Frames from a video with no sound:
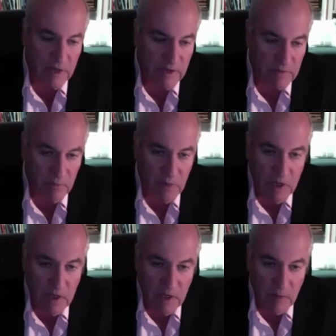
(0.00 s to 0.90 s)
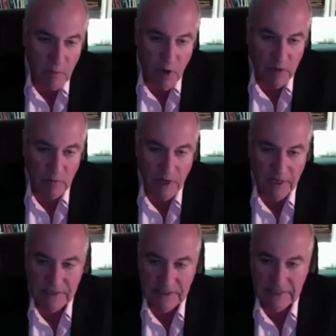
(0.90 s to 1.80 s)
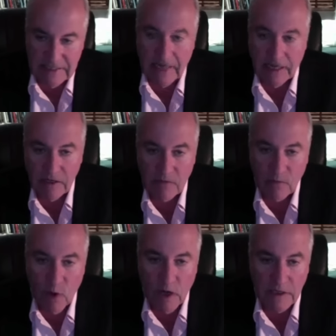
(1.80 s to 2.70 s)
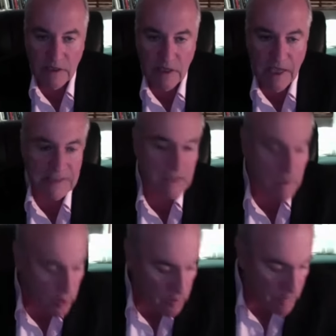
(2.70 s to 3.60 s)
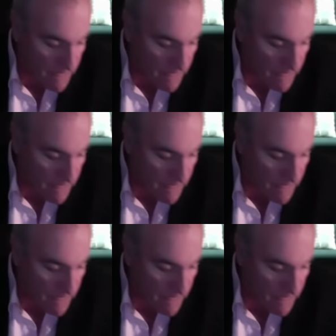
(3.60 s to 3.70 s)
I bought my second one last summer.